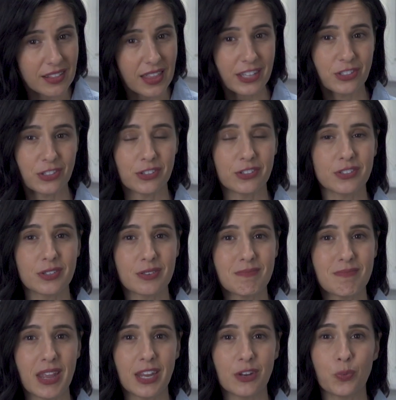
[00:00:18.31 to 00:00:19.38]
cleansers
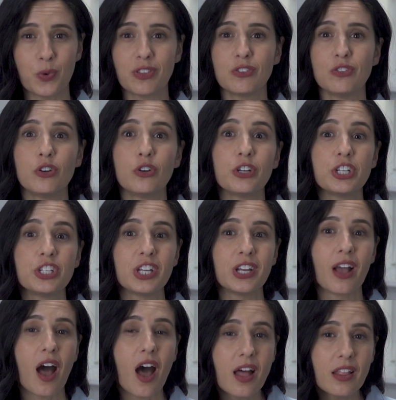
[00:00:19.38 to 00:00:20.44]
made with
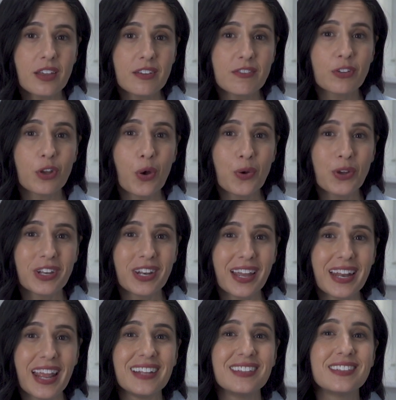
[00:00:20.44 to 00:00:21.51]
nourishing olive,
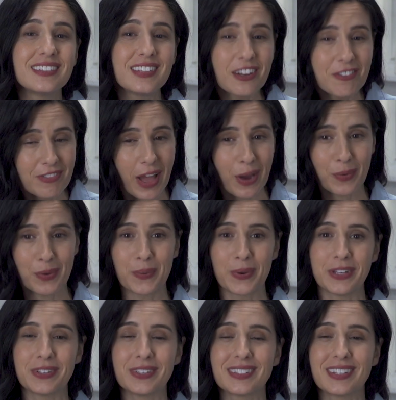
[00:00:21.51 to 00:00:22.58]
coconut, and sunflower
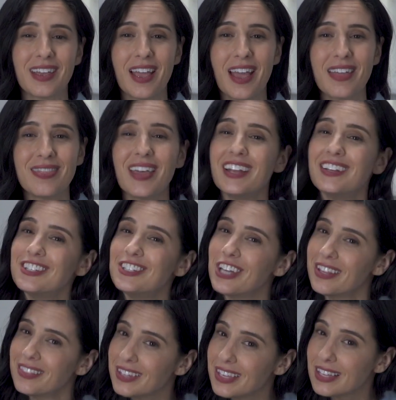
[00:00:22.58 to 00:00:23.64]
oils that
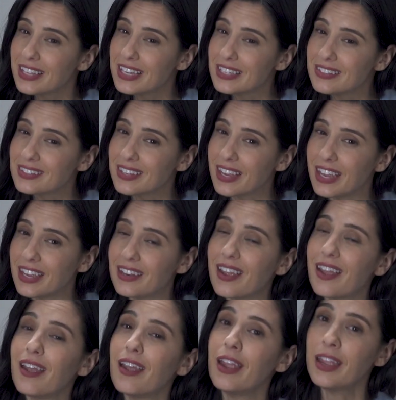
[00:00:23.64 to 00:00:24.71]
gently clean skin
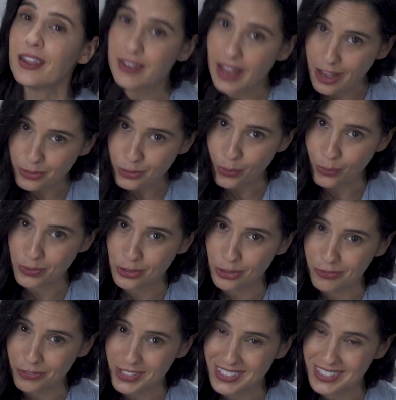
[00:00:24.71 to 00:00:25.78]
and household
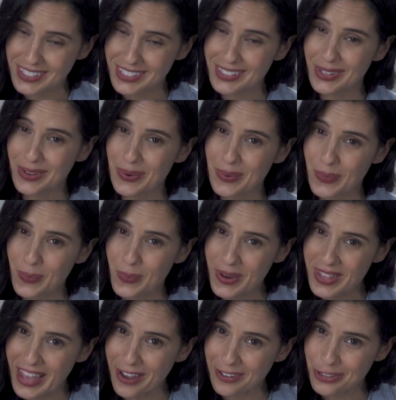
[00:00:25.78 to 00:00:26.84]
surfaces
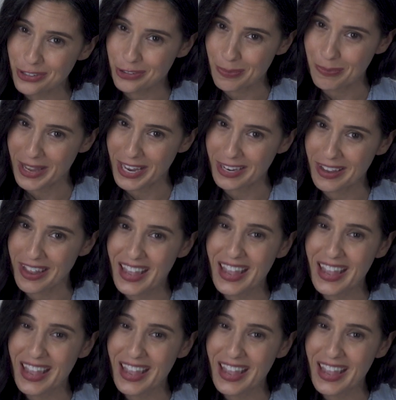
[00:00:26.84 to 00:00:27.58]
without stripping.